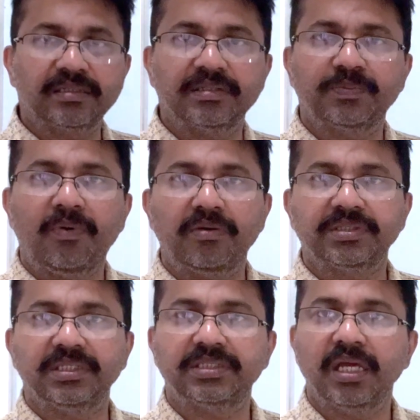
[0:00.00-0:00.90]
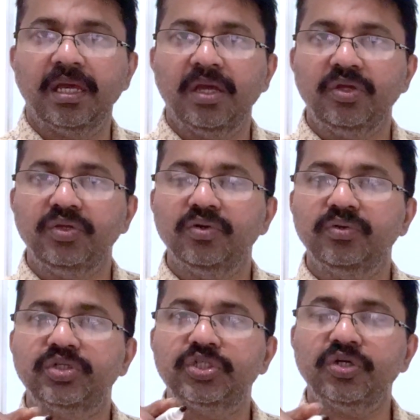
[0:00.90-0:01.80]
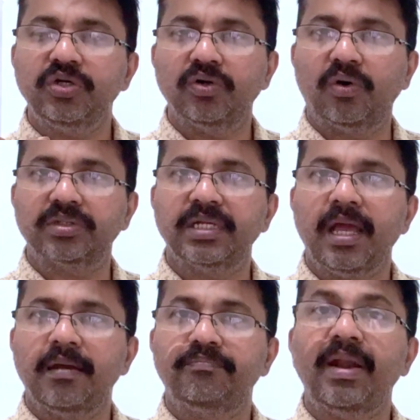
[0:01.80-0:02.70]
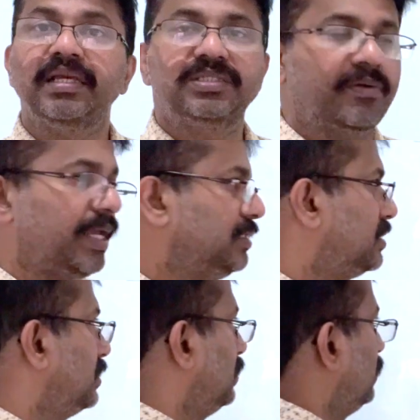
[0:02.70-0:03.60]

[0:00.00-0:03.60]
response is you should not plagiarize.